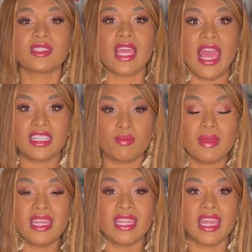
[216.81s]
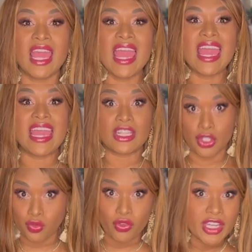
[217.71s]
it has meaning, it's
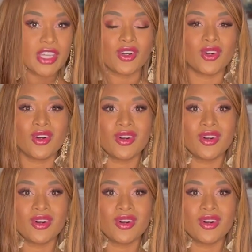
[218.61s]
real.